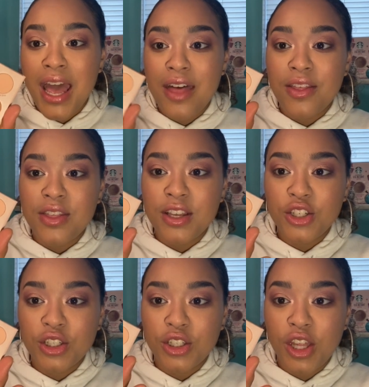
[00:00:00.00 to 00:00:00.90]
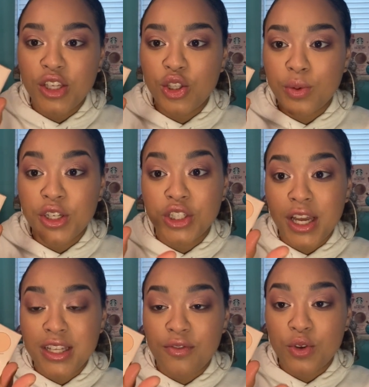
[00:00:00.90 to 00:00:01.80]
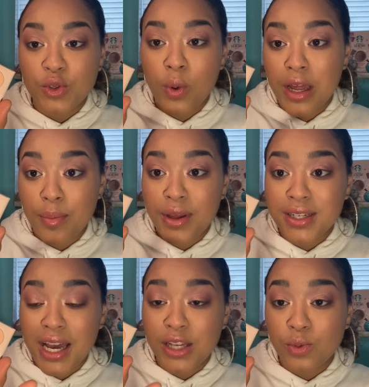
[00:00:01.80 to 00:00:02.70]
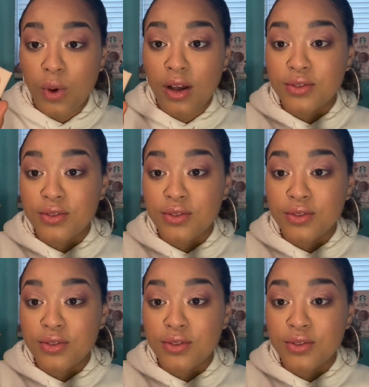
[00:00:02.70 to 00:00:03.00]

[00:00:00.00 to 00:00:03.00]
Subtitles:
And then these three shades I've used quite a bit as well.